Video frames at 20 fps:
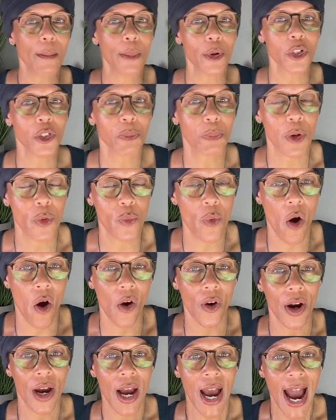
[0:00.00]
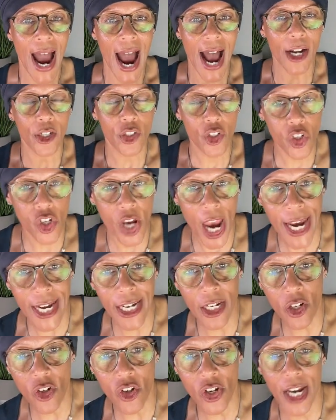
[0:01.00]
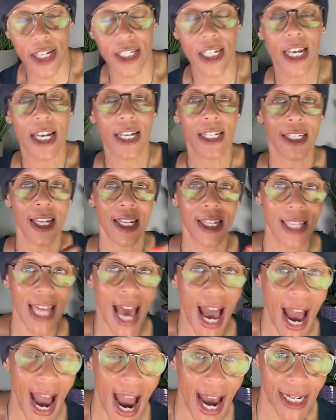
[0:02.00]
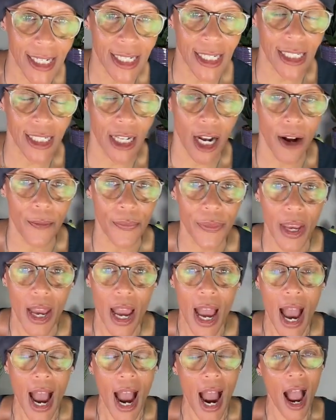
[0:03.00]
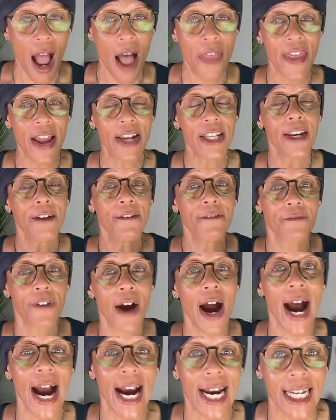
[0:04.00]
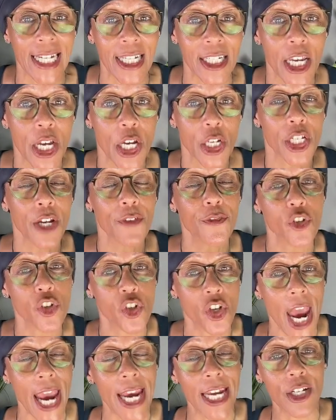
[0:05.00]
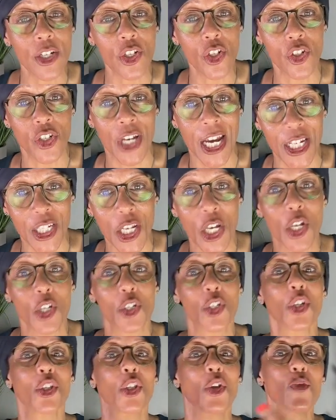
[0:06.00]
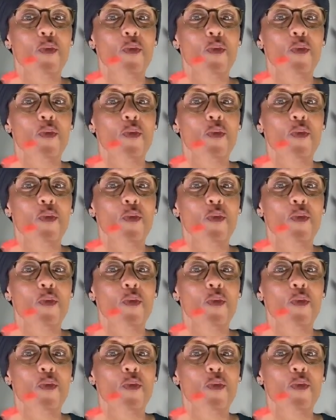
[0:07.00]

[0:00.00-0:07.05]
I must be wrong. I'll change it to that answer. And then you find you've changed it to